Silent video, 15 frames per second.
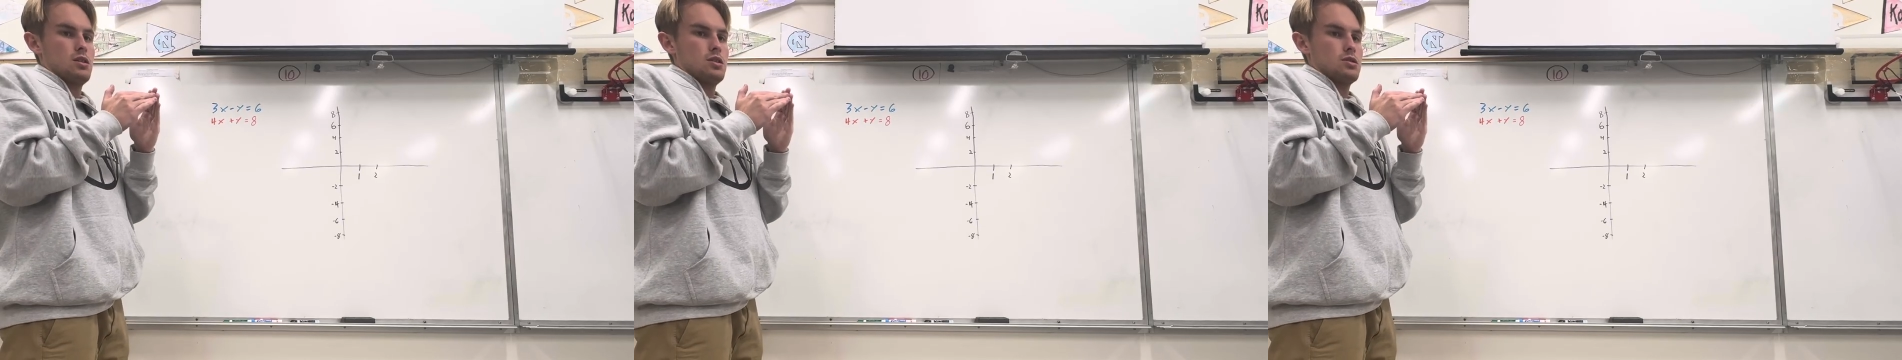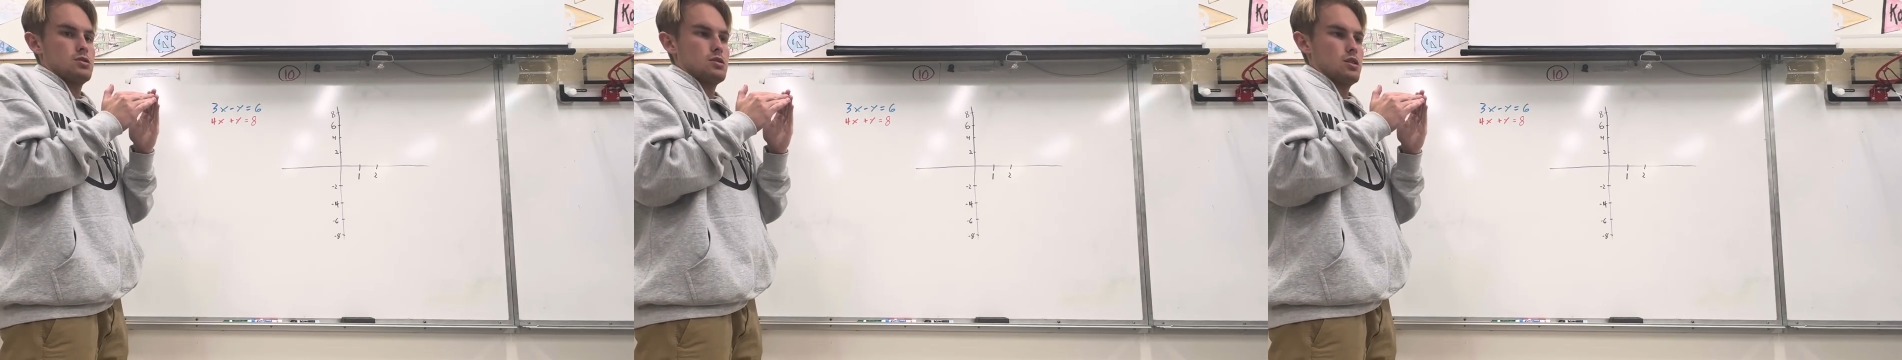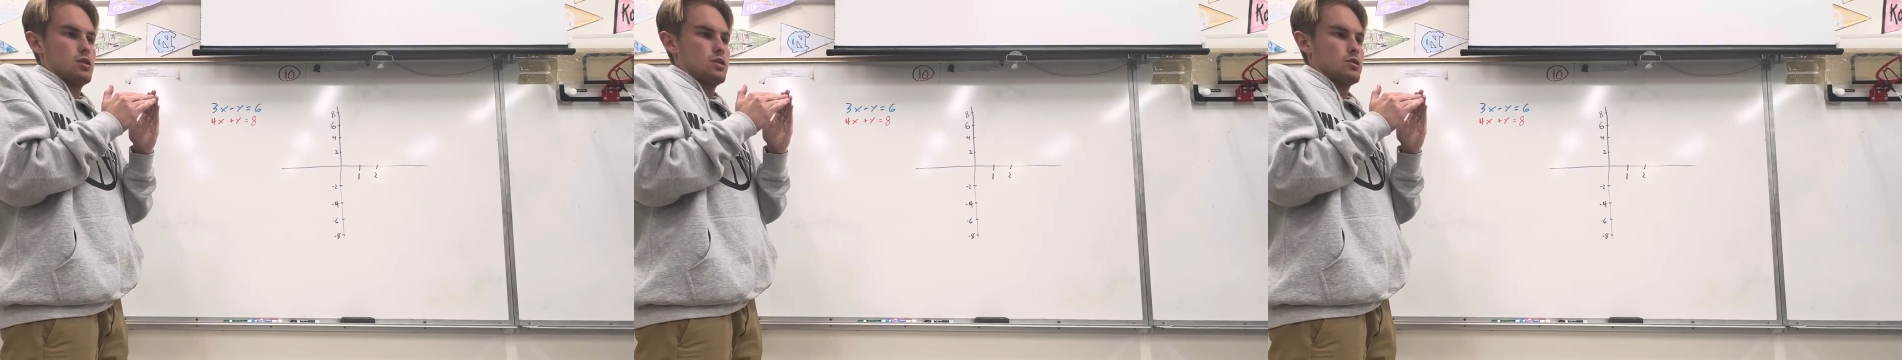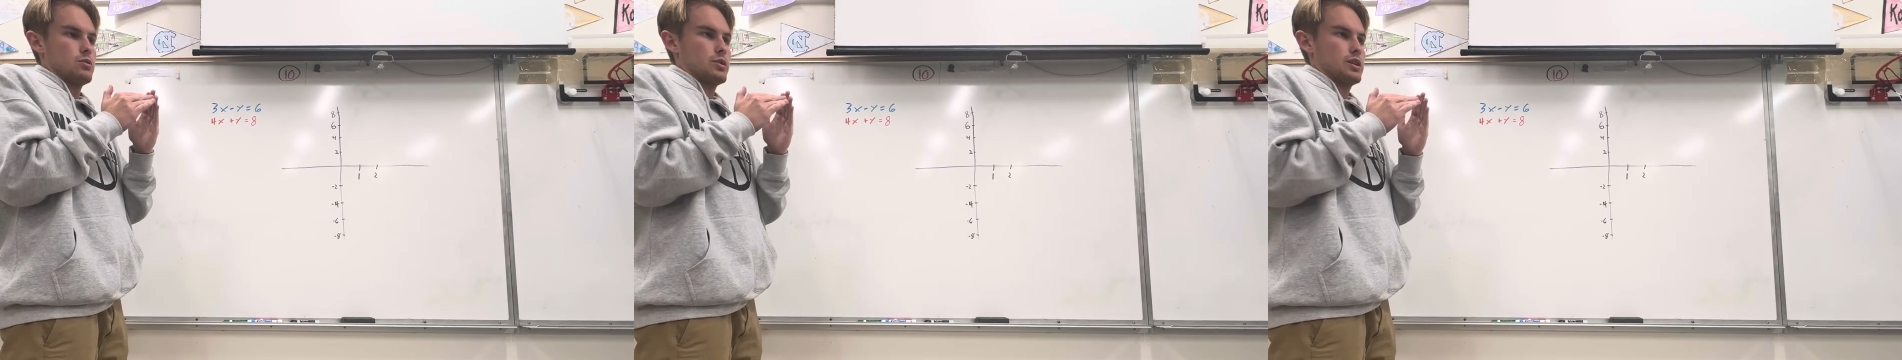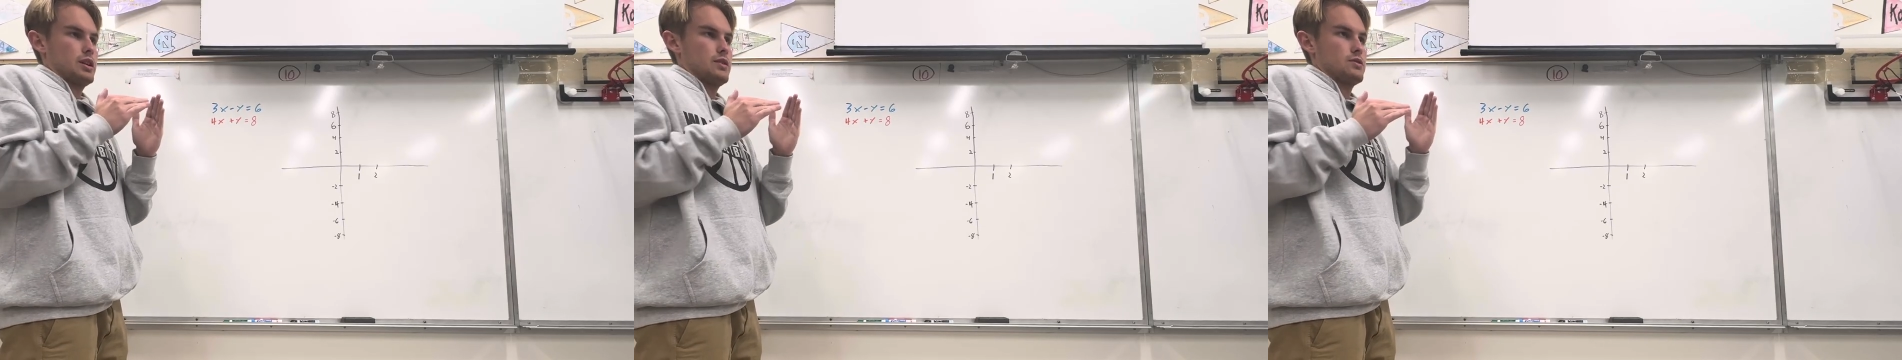So we're
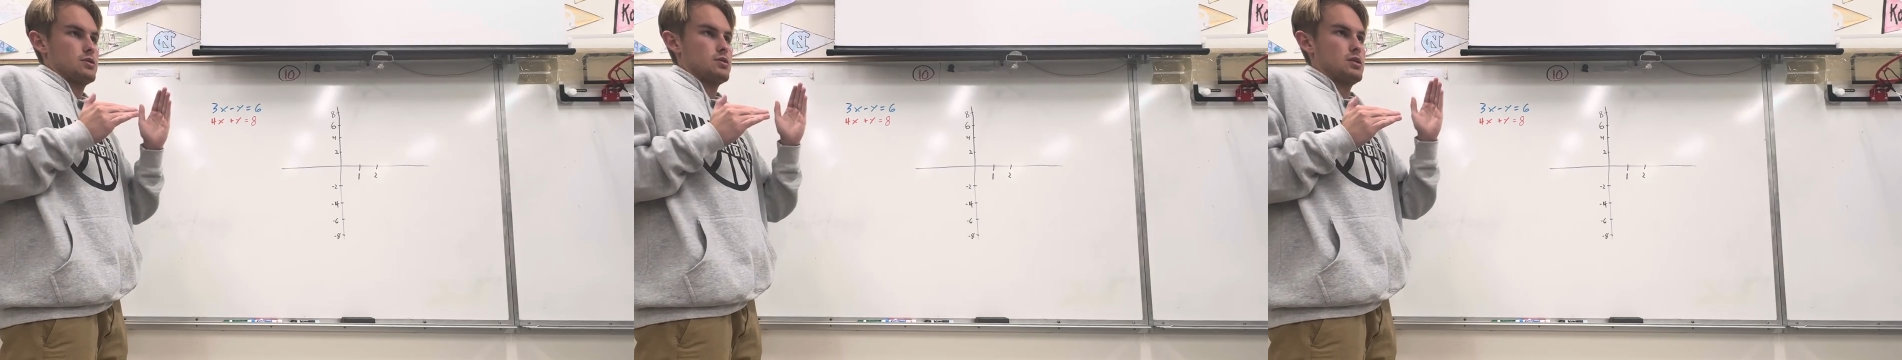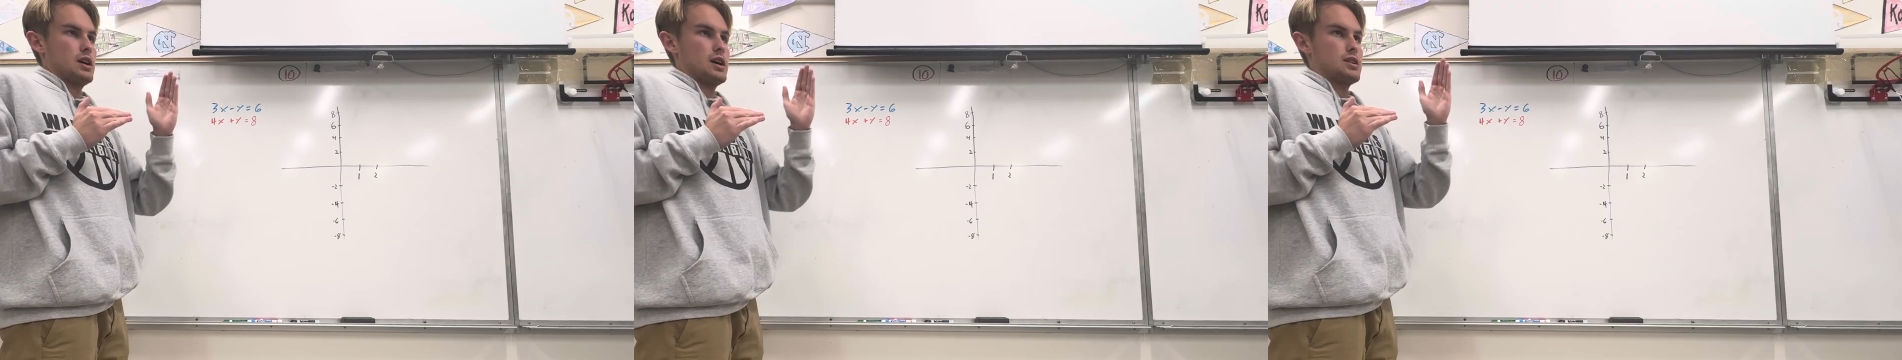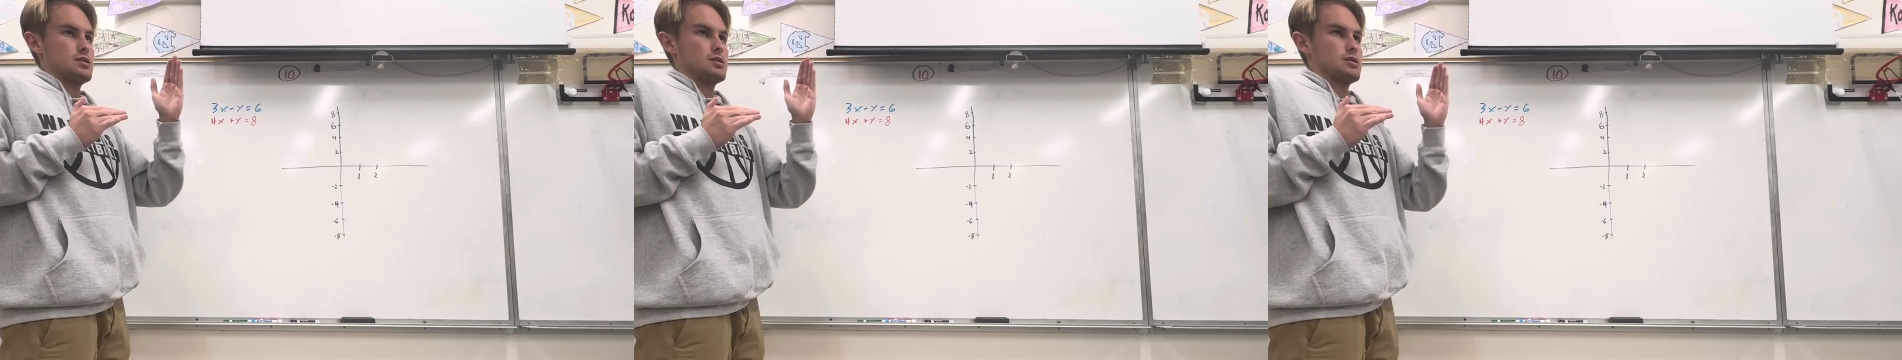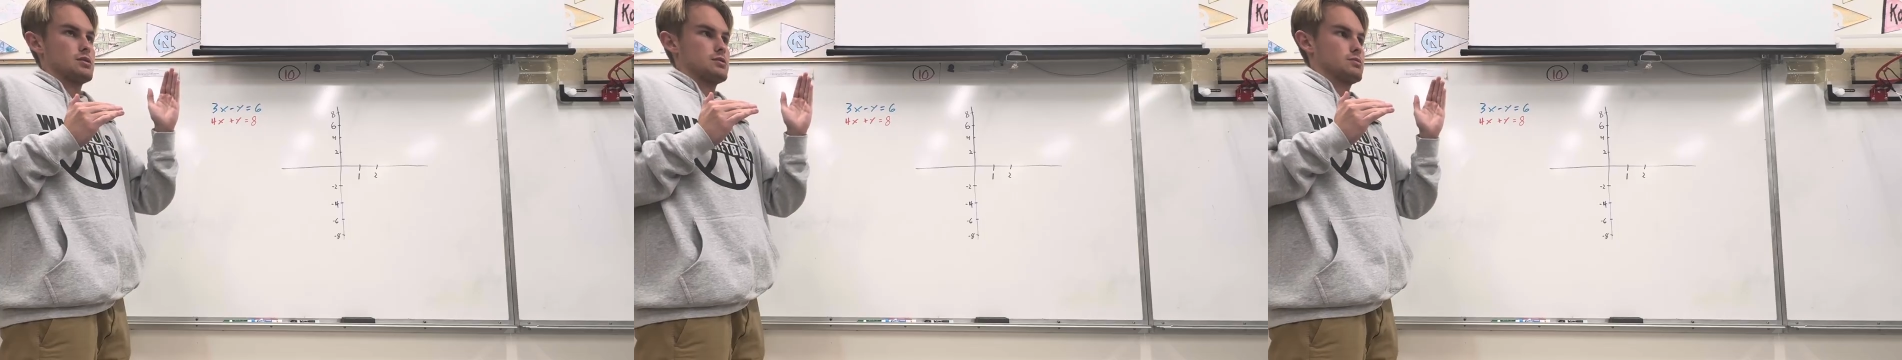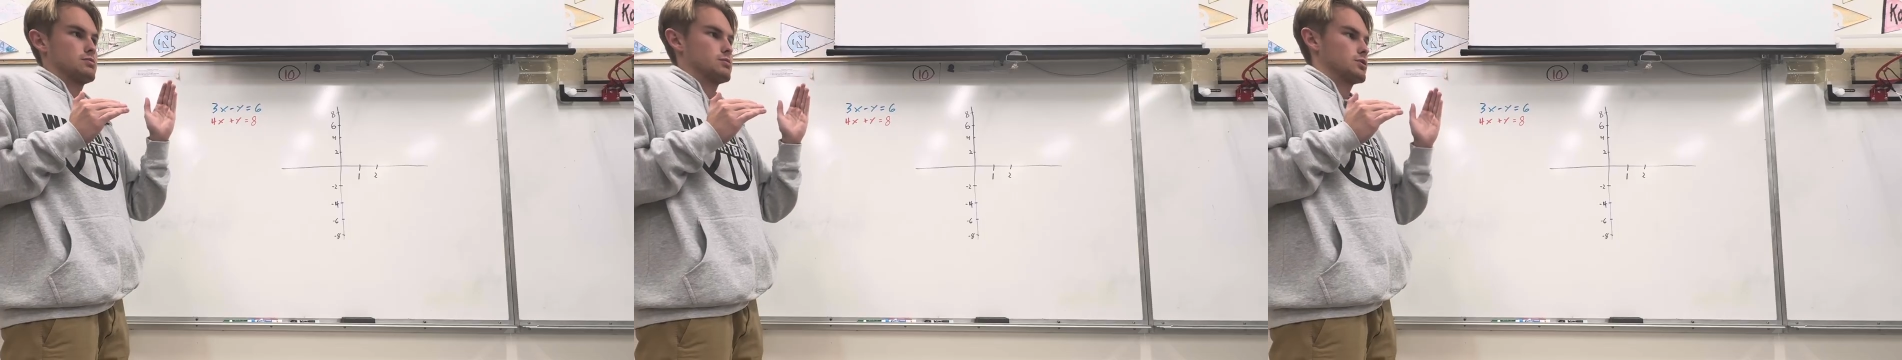gonna have two
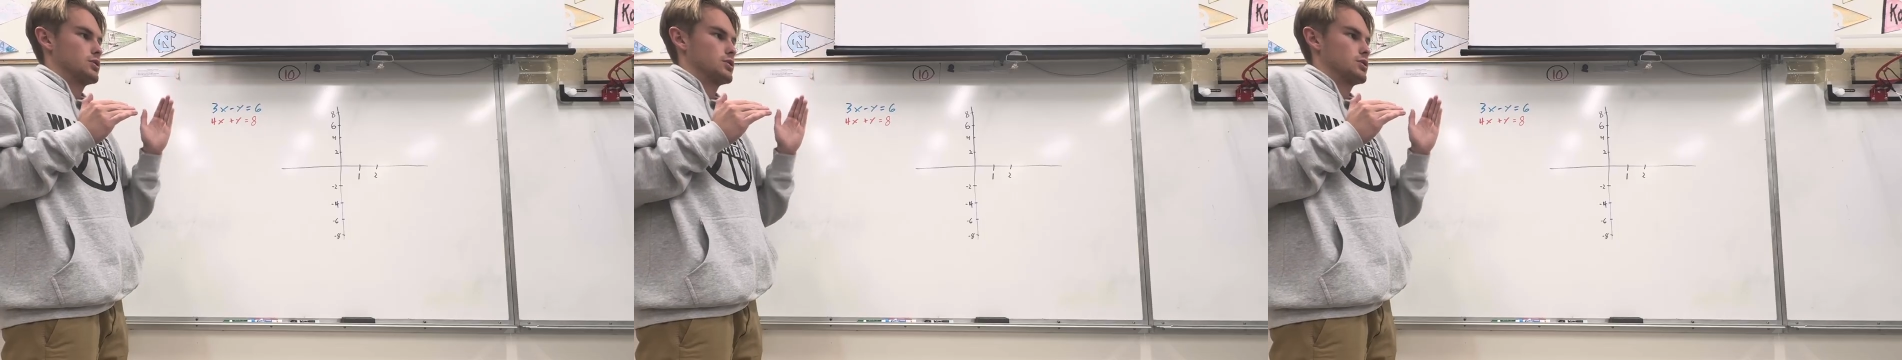lines